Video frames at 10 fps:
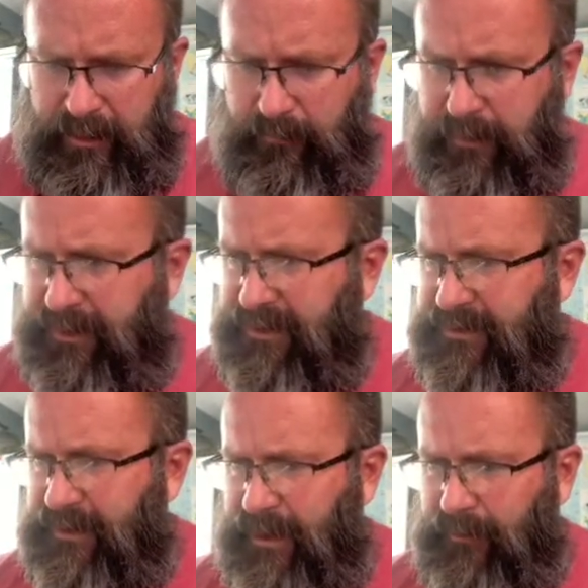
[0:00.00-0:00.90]
with
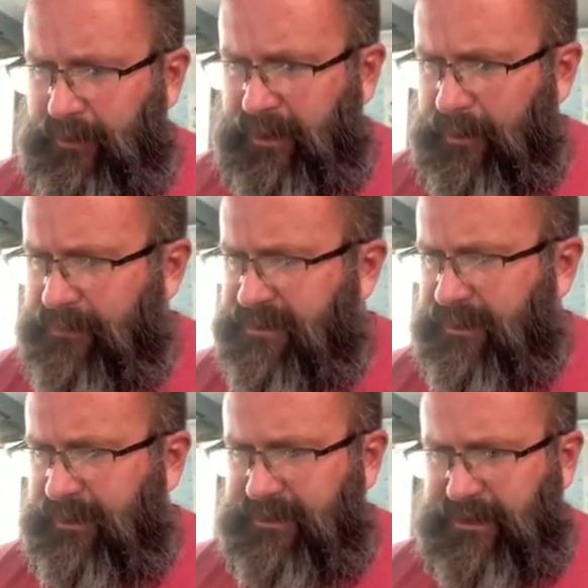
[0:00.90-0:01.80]
this when it comes to
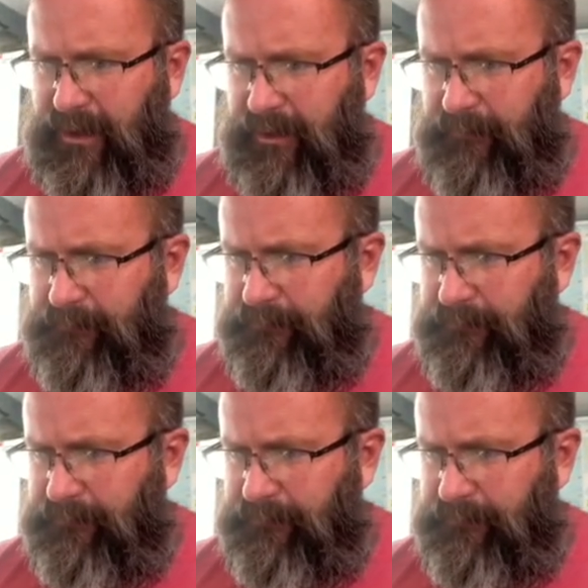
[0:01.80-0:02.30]
these. When